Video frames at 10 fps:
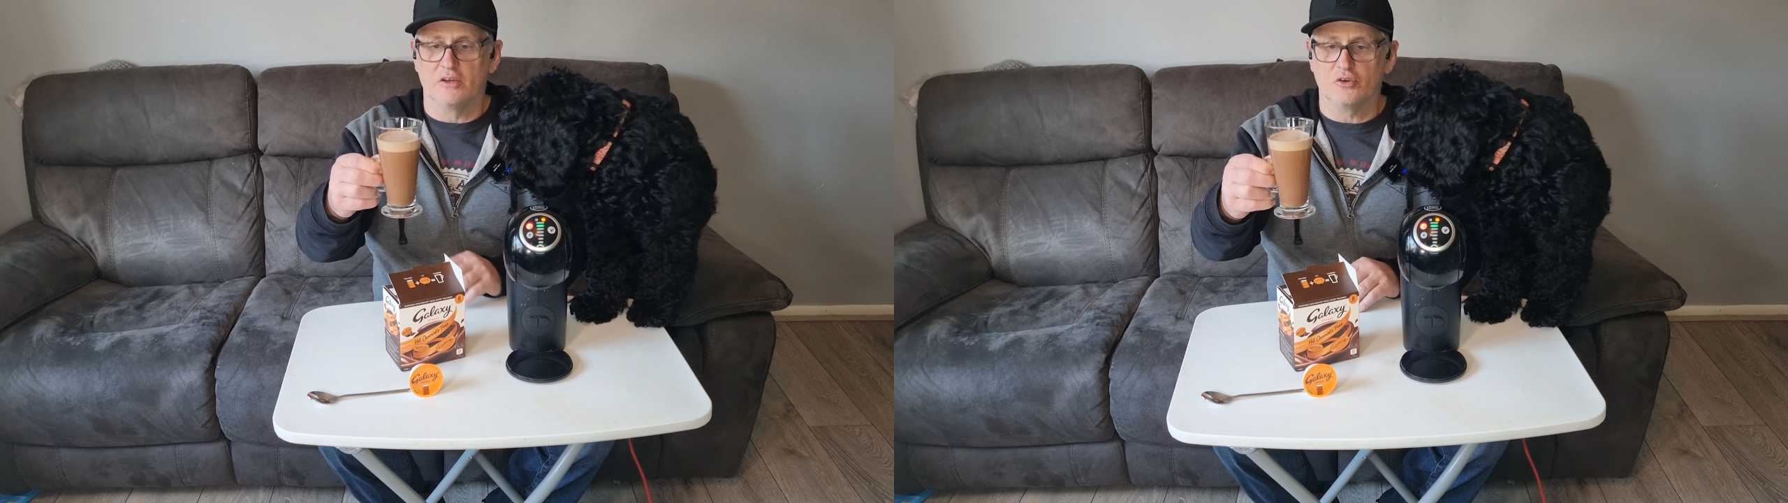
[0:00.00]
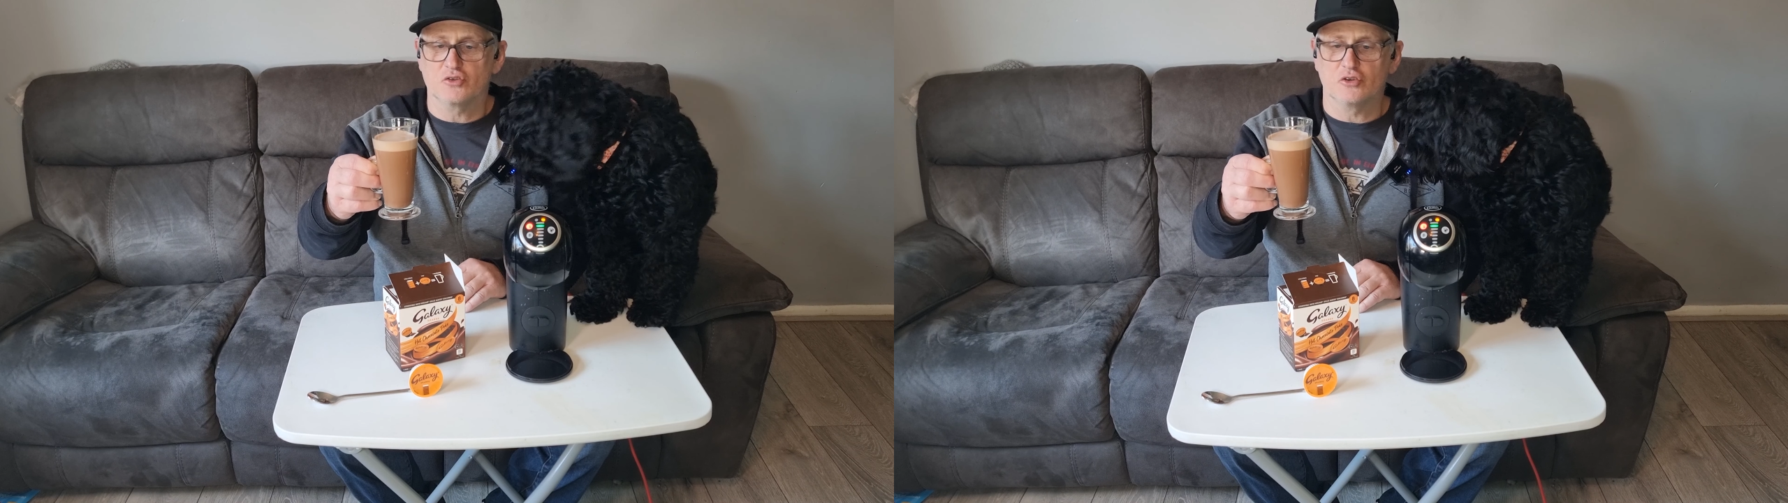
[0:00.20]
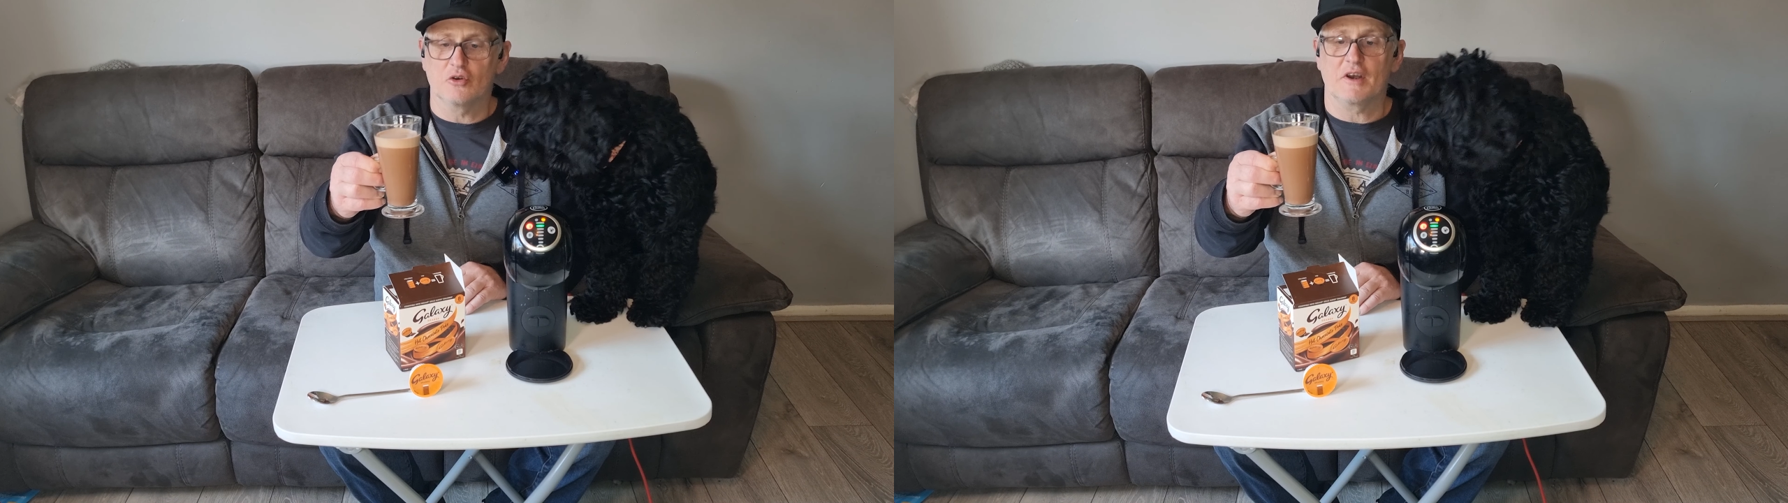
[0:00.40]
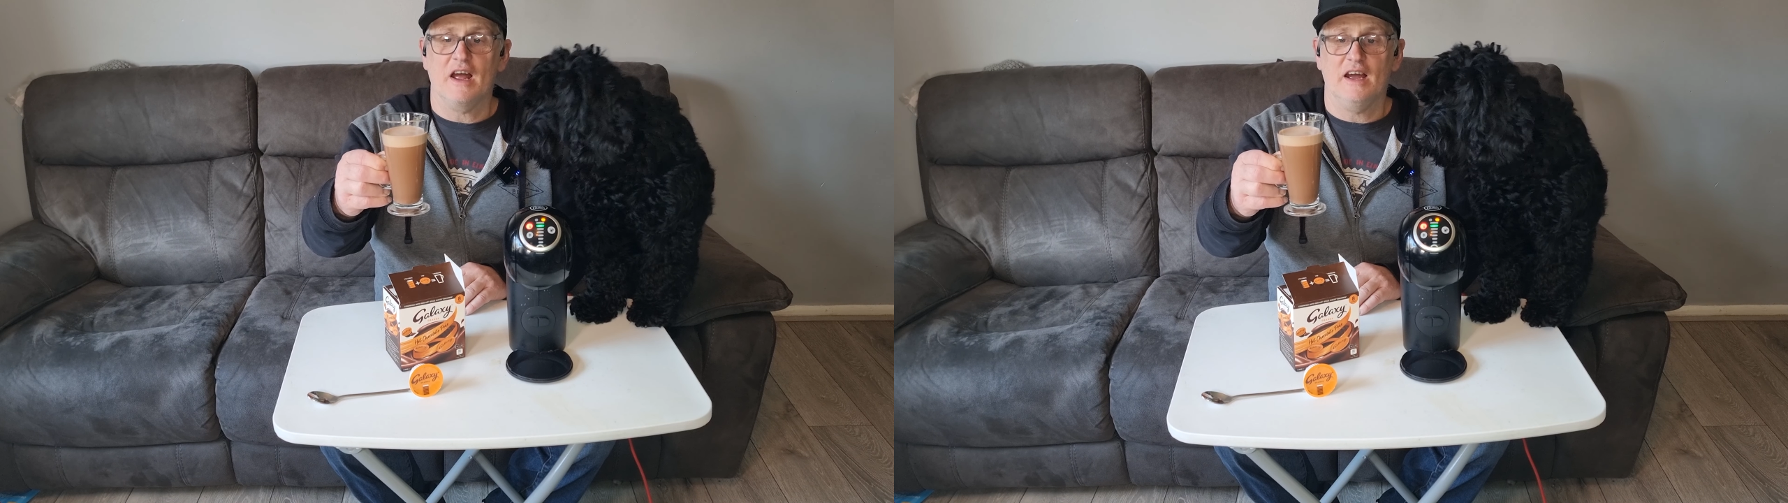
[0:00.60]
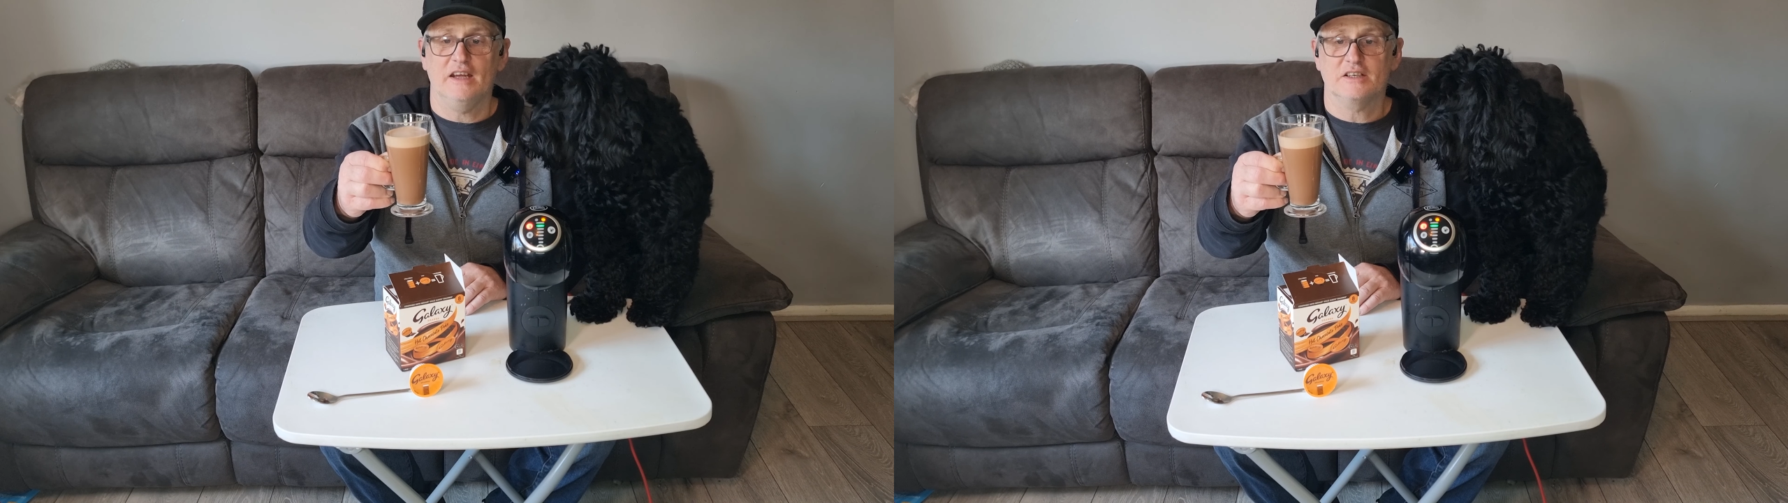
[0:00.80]
Does look
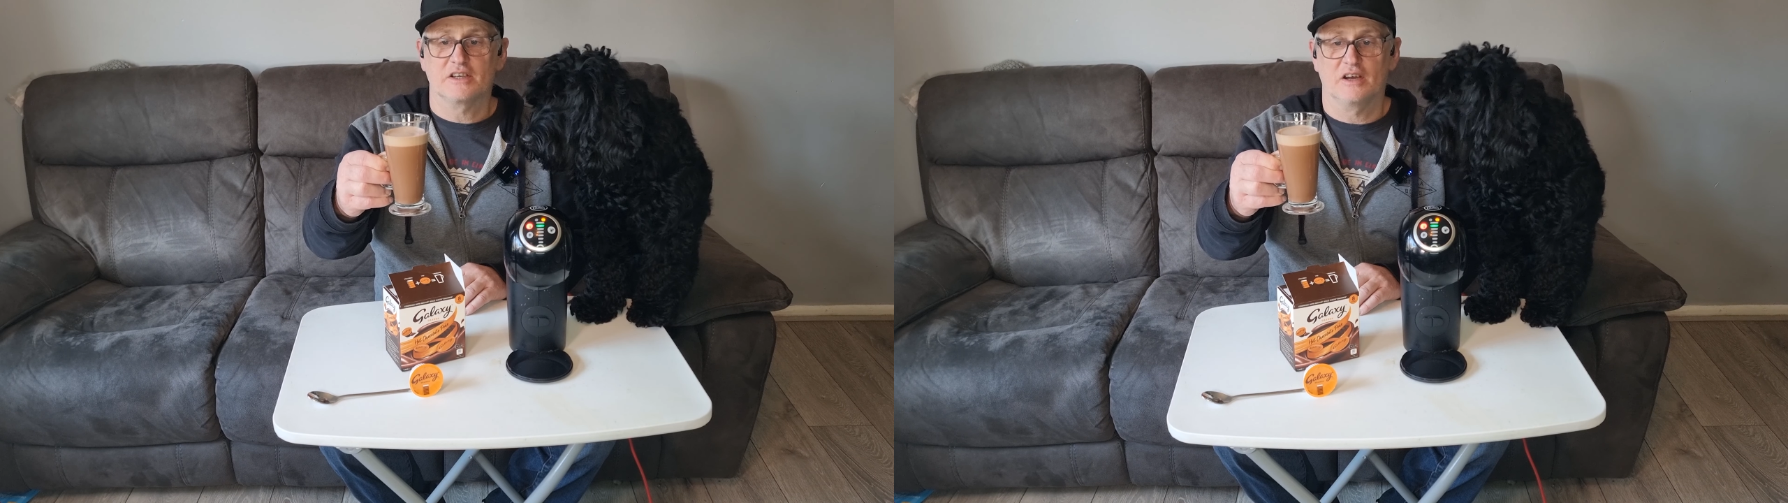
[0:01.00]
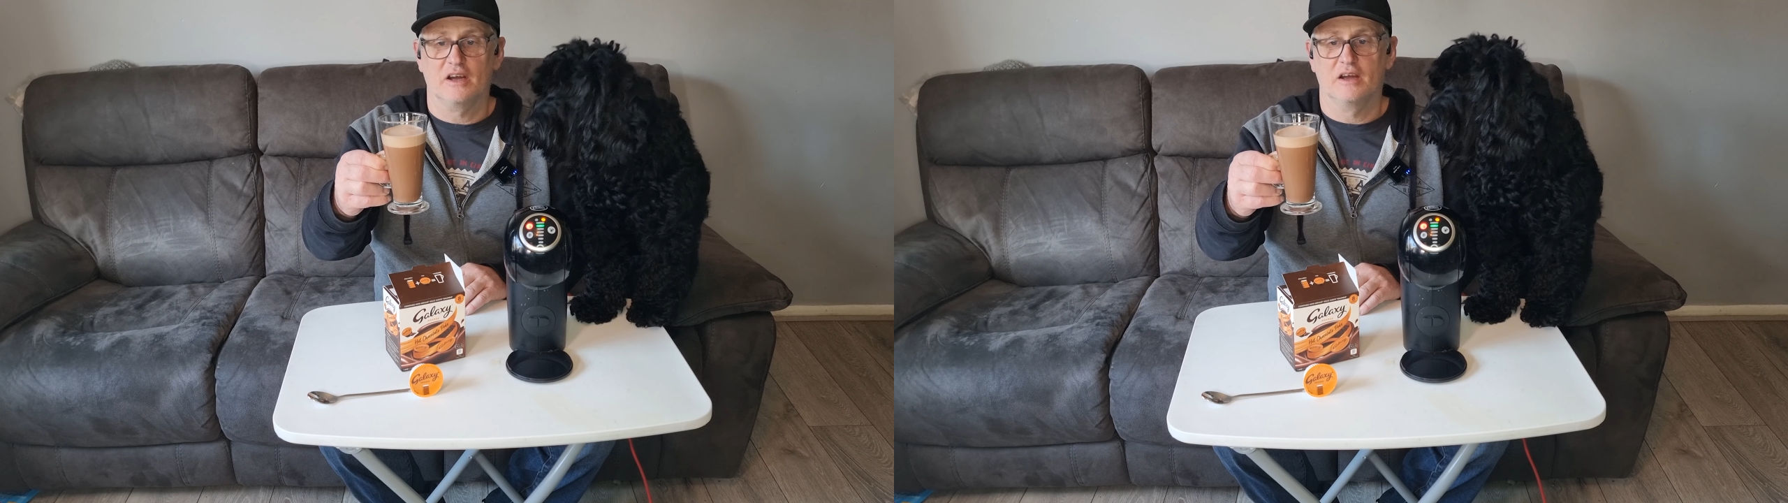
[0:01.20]
nice.